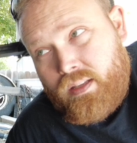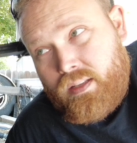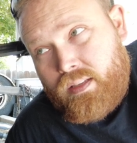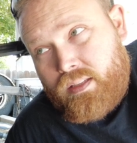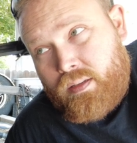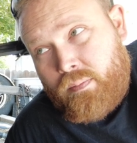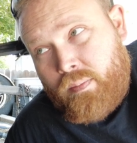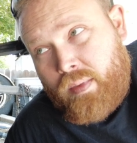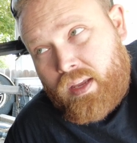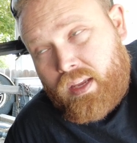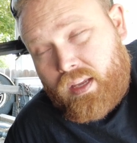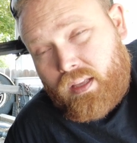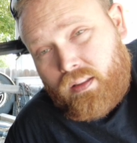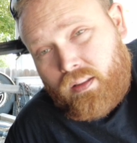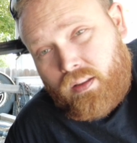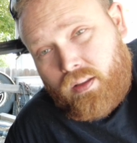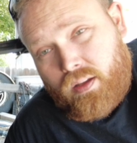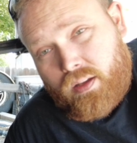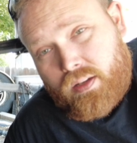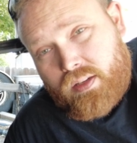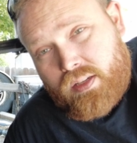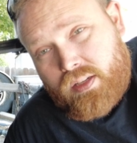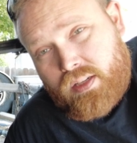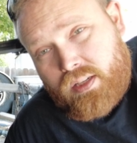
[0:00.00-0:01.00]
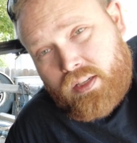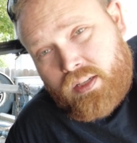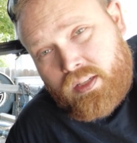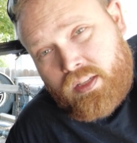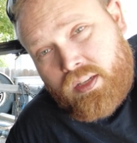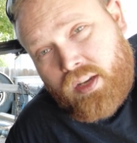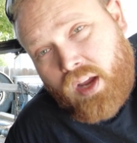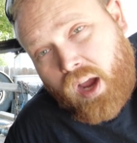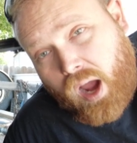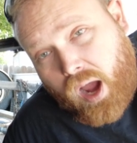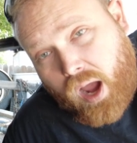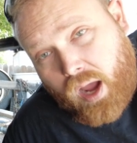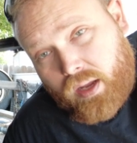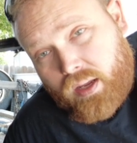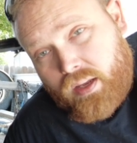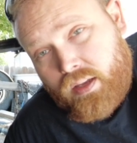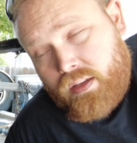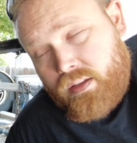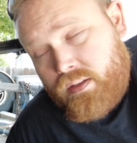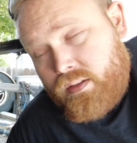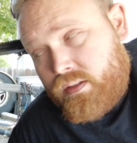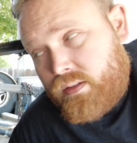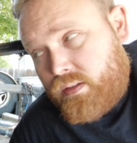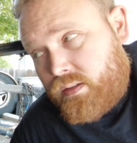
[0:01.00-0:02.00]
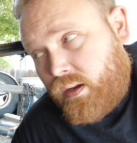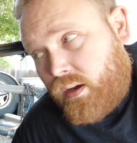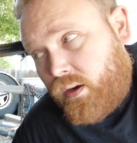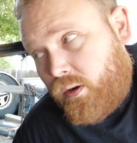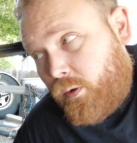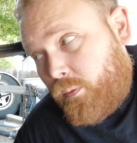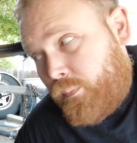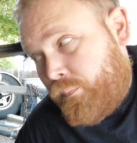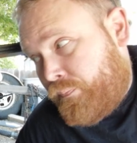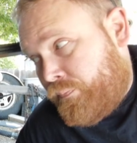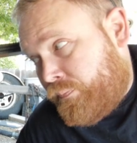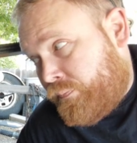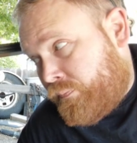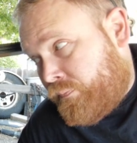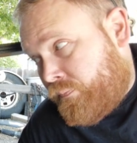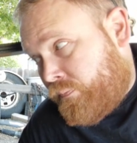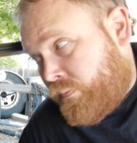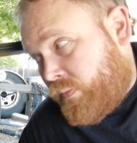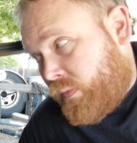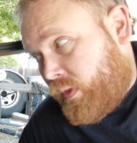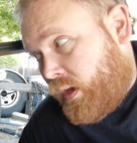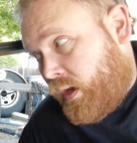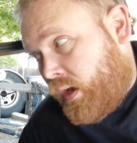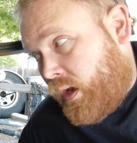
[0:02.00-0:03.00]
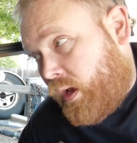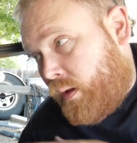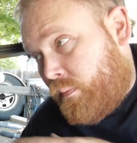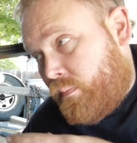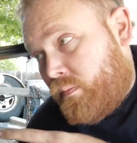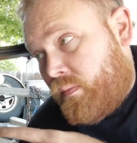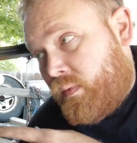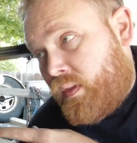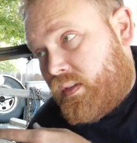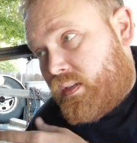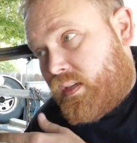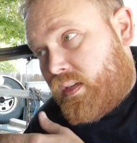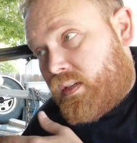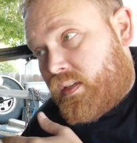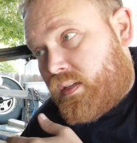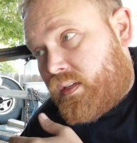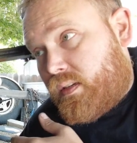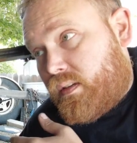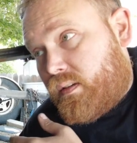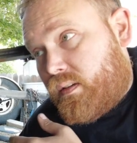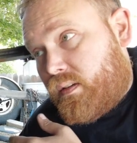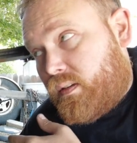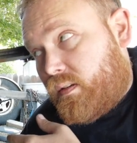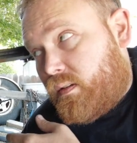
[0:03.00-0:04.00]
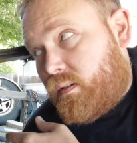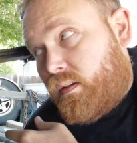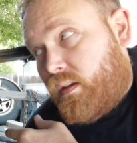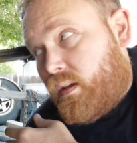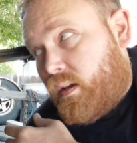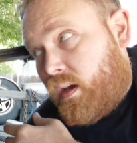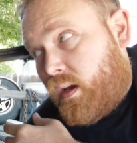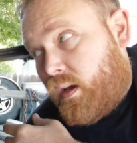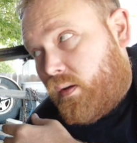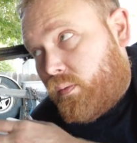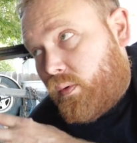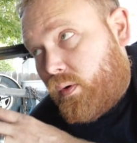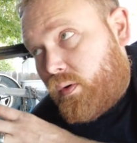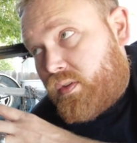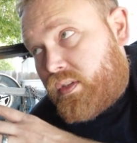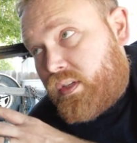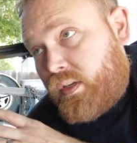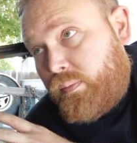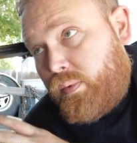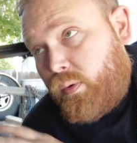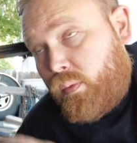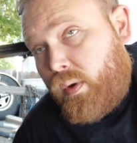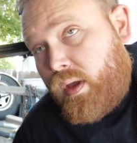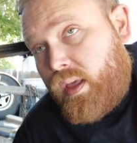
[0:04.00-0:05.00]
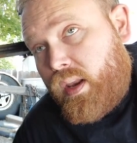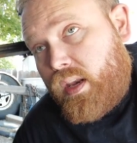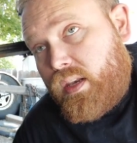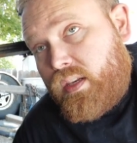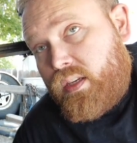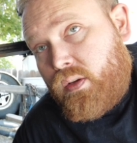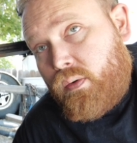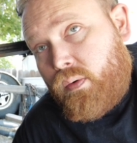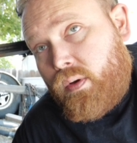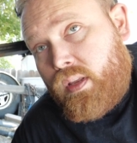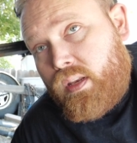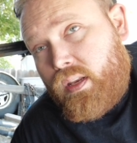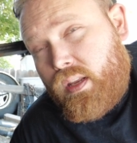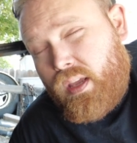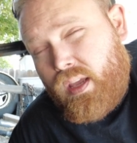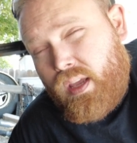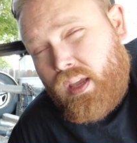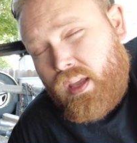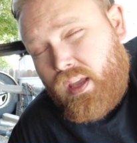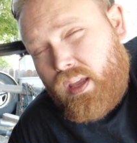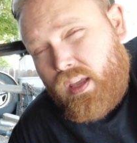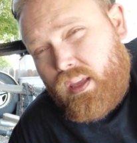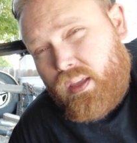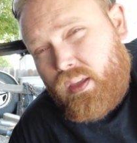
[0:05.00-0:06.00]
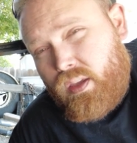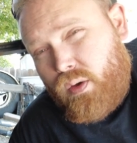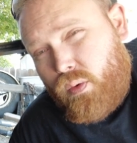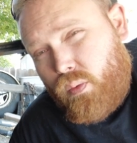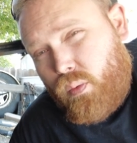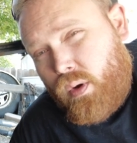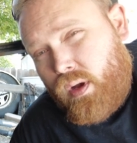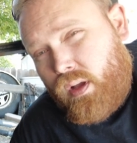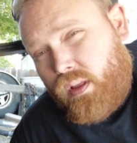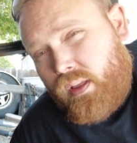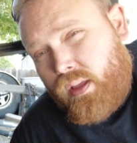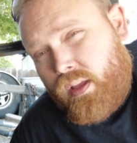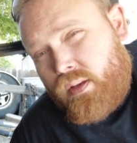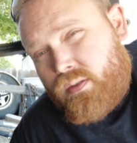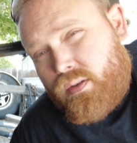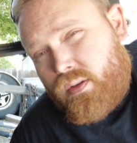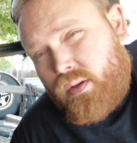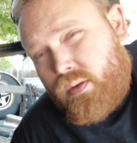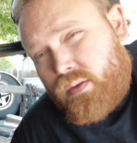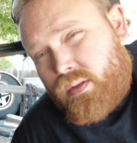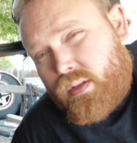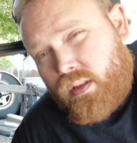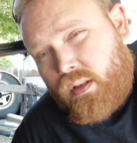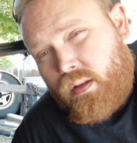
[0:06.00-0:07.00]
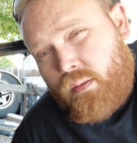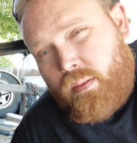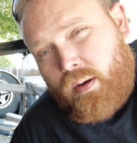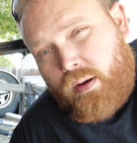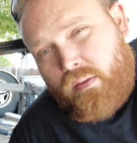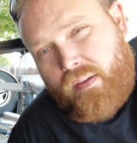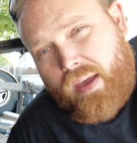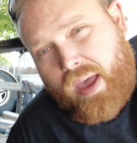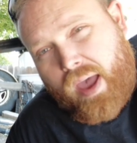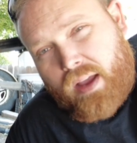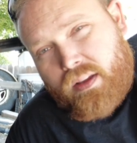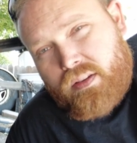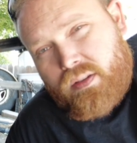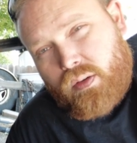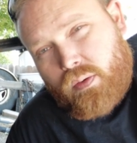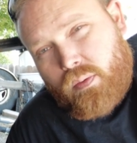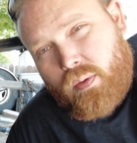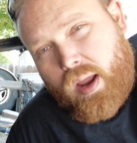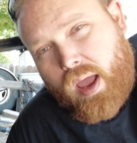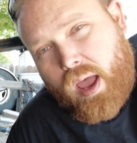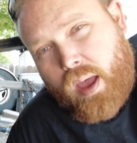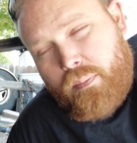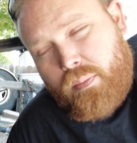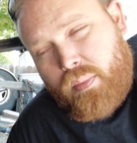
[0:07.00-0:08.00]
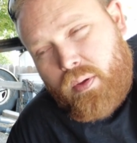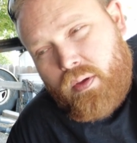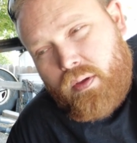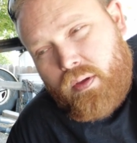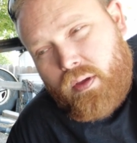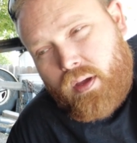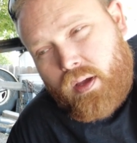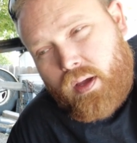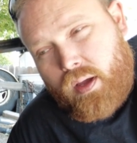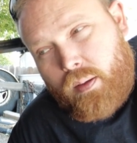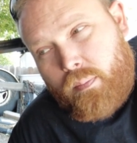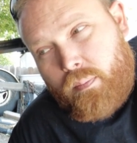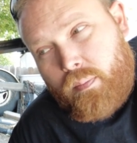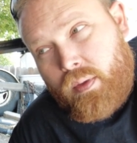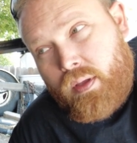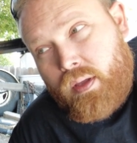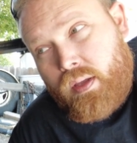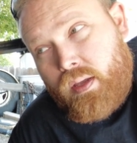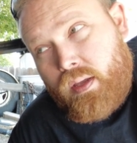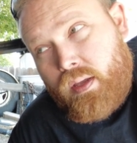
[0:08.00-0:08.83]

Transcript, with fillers: to make it look stock. So um, this is a real simple way to do it. You will introduce a little bit of axle wrap, um,